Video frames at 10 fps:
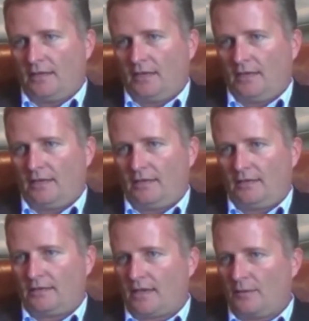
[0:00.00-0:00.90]

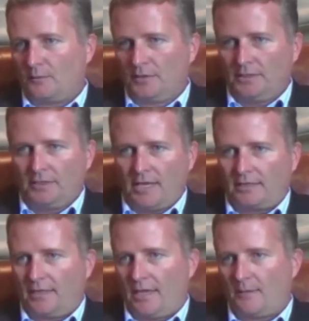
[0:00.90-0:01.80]
I really
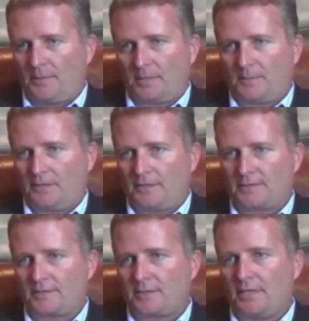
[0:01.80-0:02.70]
like Epic
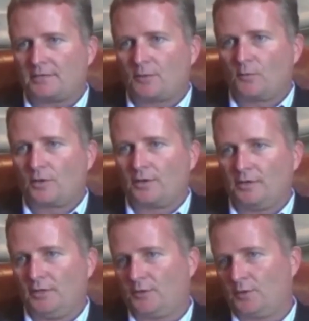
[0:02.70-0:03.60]
because it's a word
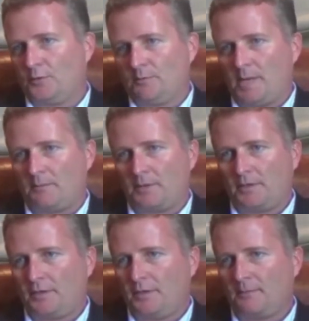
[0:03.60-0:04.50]
that you can
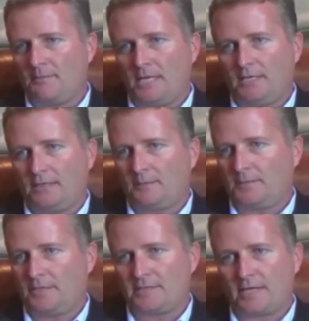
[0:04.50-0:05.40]
remember. There are many
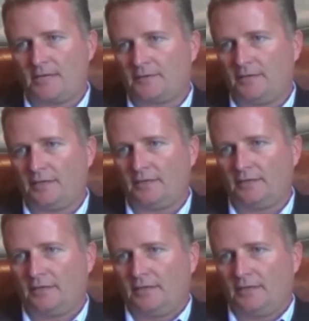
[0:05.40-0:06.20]
companies out there